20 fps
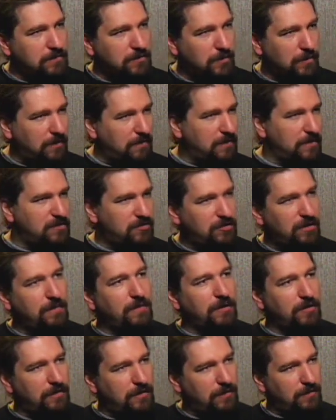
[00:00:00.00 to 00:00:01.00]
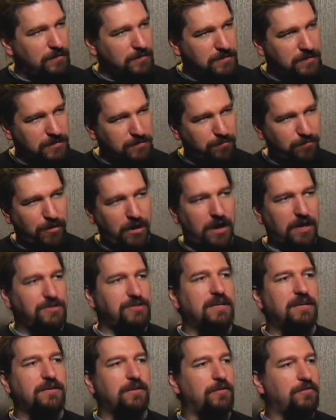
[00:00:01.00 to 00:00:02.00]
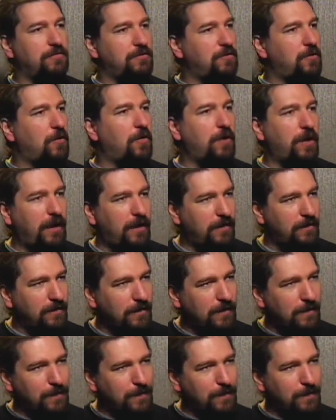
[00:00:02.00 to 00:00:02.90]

sort of contributed. There was this project called Coin,